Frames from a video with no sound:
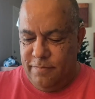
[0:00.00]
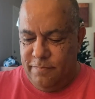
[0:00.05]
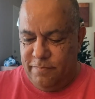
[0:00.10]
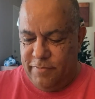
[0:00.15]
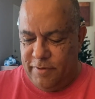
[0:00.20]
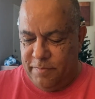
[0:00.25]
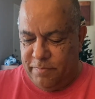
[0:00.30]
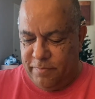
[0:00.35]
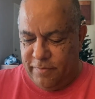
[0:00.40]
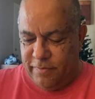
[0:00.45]

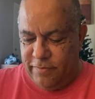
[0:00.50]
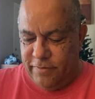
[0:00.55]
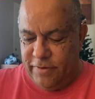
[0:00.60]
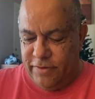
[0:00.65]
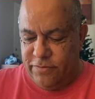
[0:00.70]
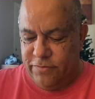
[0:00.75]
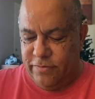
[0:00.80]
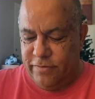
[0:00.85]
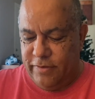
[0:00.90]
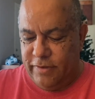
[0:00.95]
people are
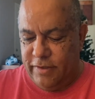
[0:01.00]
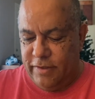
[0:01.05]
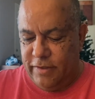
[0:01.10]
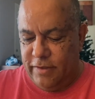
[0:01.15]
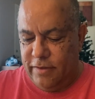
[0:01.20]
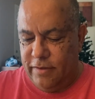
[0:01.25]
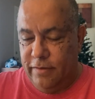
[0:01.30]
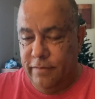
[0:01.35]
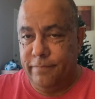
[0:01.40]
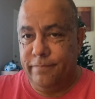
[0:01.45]
interested
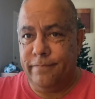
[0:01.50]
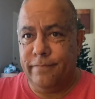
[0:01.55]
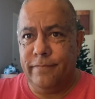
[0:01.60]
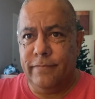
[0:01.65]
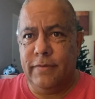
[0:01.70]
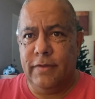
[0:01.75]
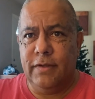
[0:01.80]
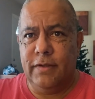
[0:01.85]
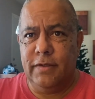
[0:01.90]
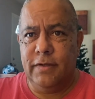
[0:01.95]
in, and
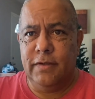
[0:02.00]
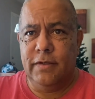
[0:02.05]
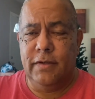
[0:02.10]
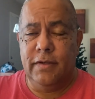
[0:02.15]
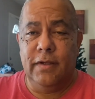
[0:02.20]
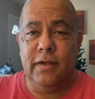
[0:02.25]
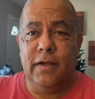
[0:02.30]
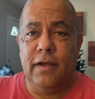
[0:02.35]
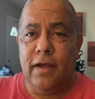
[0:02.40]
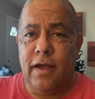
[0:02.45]

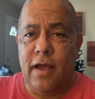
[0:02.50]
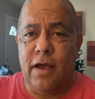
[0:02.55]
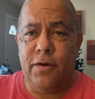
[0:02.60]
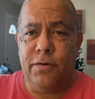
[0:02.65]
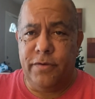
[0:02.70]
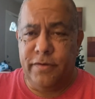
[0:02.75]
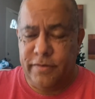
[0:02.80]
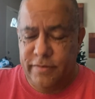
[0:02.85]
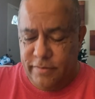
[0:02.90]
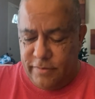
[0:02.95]

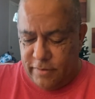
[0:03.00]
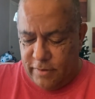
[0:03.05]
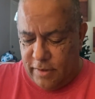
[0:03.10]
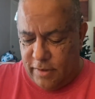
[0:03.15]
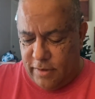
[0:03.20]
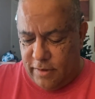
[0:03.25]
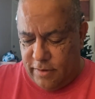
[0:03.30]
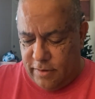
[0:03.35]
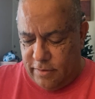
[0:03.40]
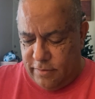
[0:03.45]
how is
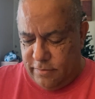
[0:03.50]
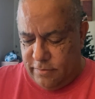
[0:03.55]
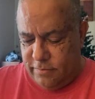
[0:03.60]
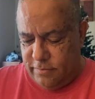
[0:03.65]
your